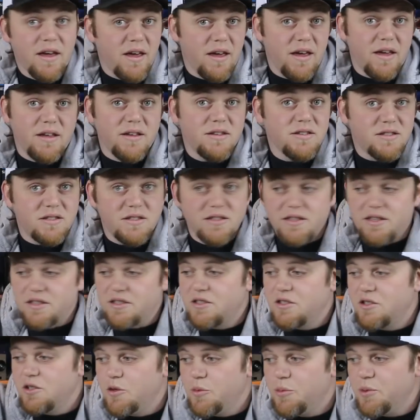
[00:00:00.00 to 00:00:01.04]
is
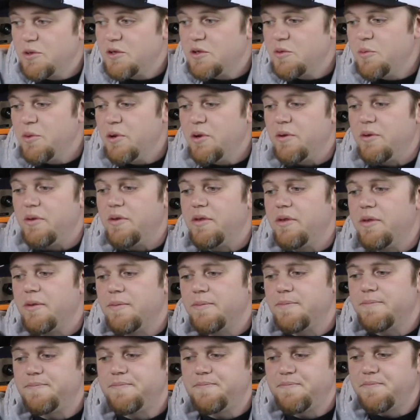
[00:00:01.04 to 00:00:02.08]
super smooth.
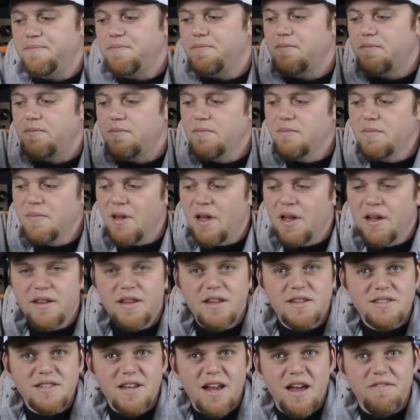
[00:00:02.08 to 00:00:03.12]
It
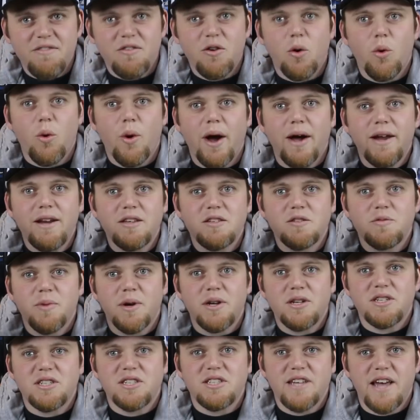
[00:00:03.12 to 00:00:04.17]
doesn't have quite as
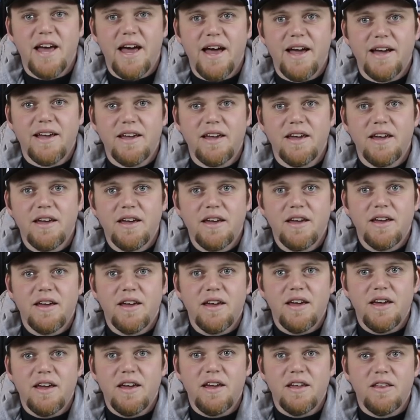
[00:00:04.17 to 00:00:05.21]
much sag
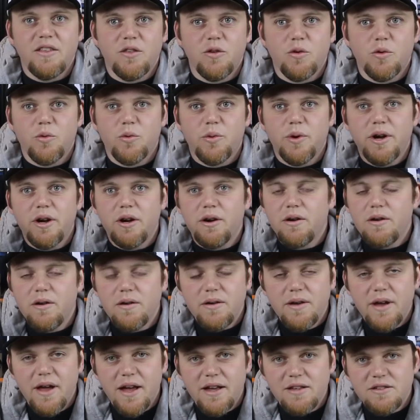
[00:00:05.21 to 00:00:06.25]
in the
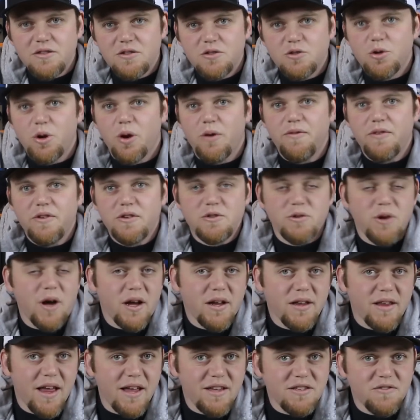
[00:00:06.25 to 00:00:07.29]
rear as the trophy
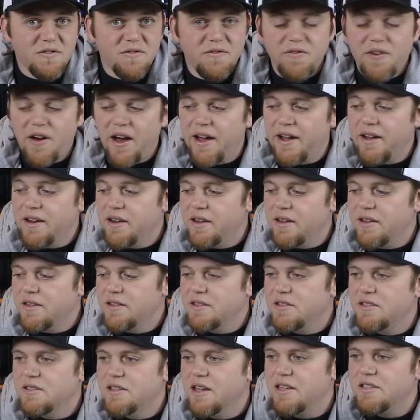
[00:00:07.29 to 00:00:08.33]
truck, and that's fine.
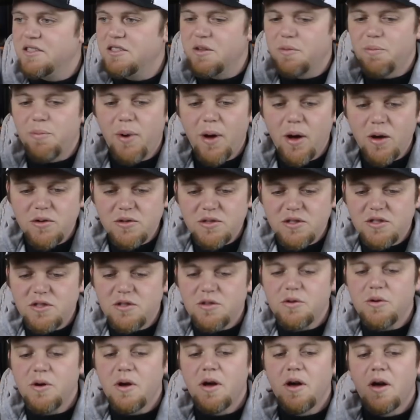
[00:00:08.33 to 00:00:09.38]
It's not supposed
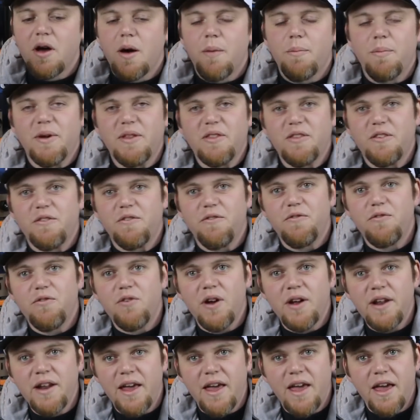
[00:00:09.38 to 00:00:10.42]
to. But the
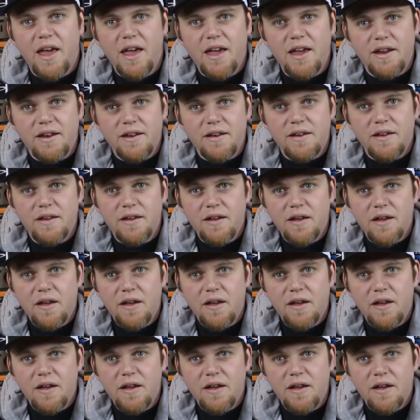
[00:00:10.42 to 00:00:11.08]
front end,